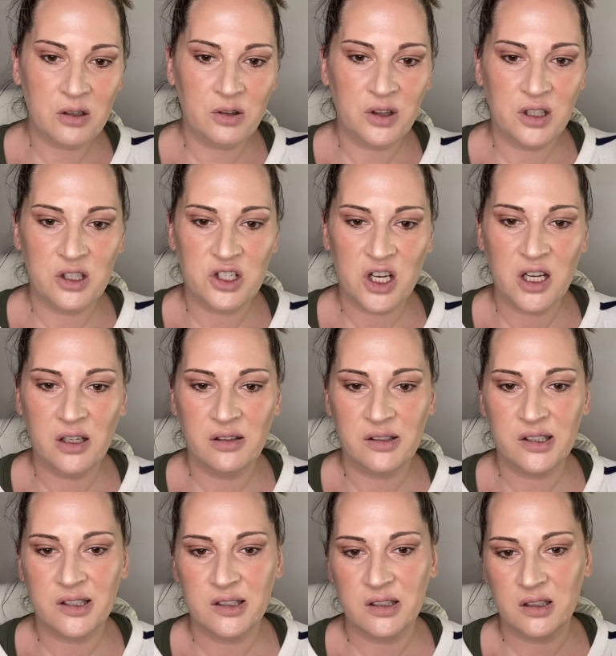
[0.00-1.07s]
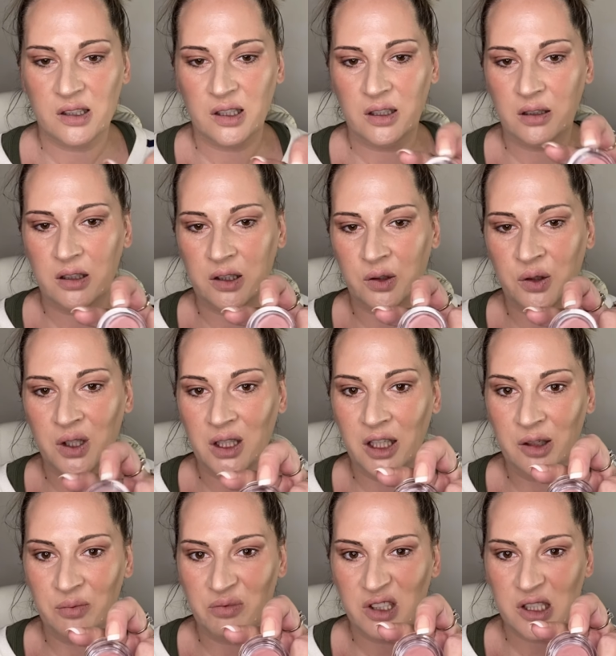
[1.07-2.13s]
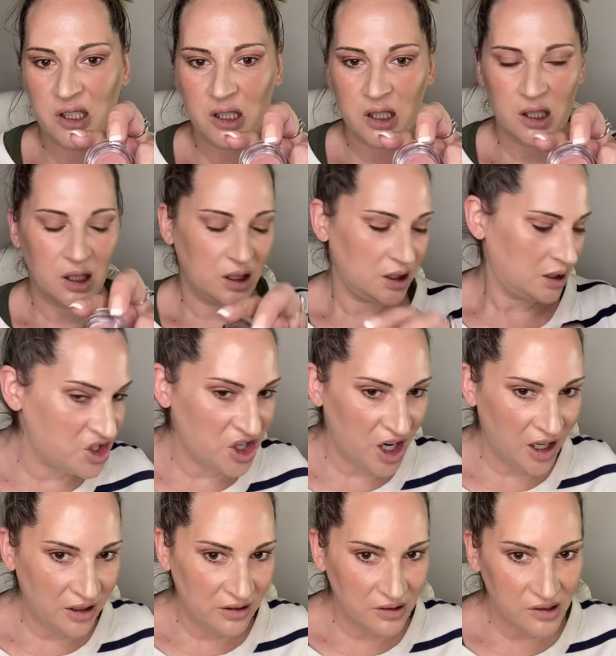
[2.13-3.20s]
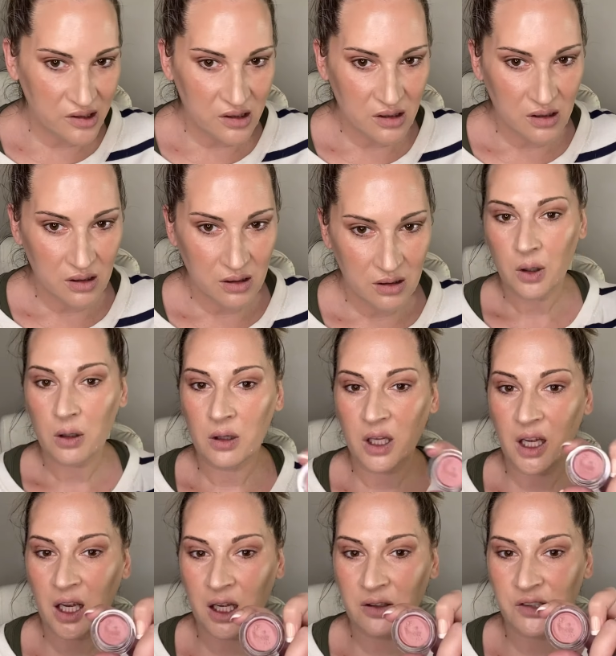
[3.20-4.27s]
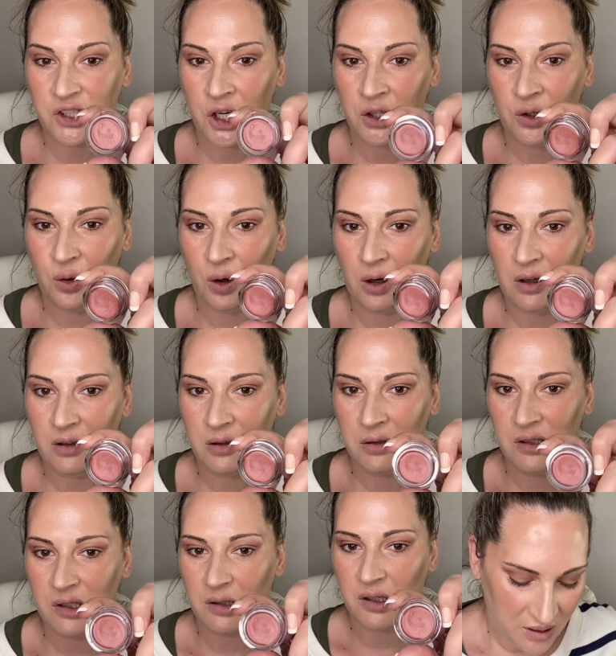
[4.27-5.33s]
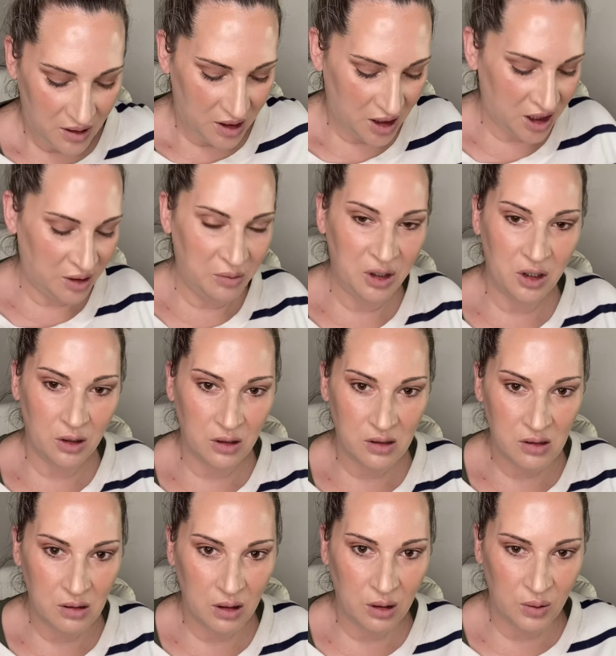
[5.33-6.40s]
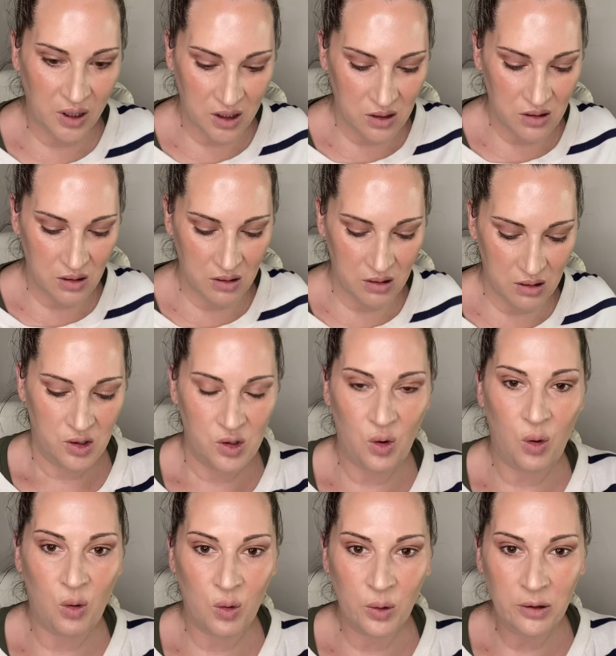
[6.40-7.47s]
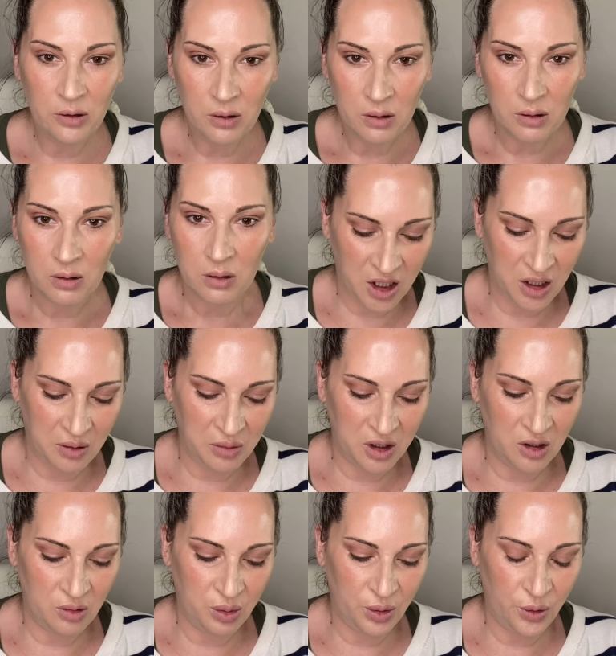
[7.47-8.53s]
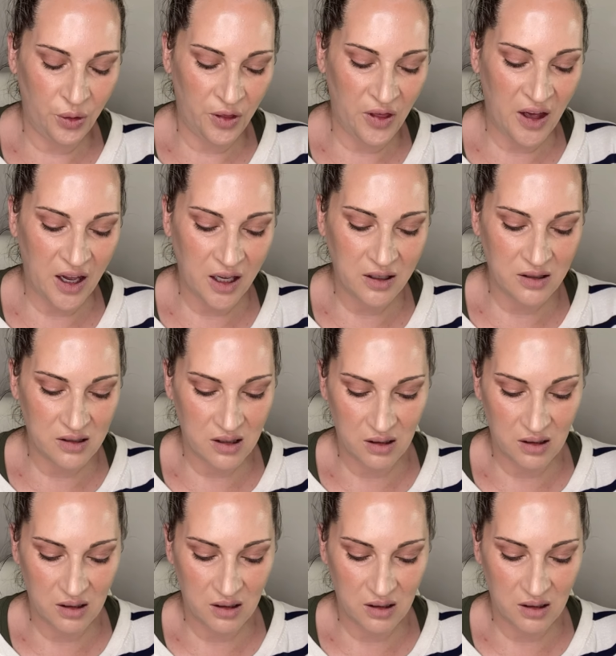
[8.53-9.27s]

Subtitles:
the cheeks and on the lips, Chance on the outside corners. I am going to go into Dawn. I am going to put that